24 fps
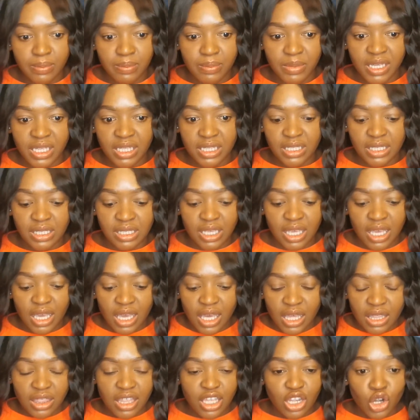means
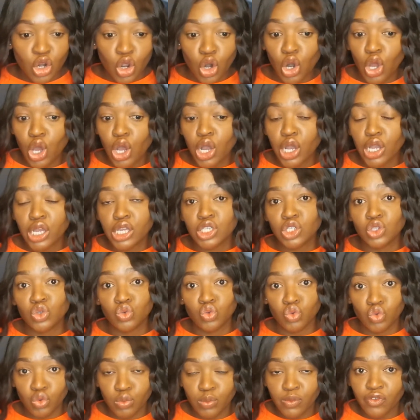there no longer is
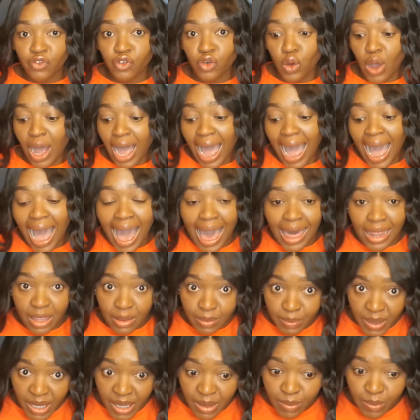room for other
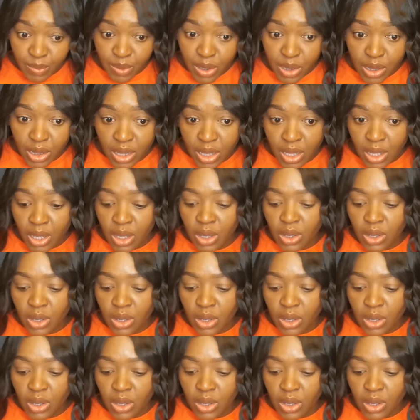people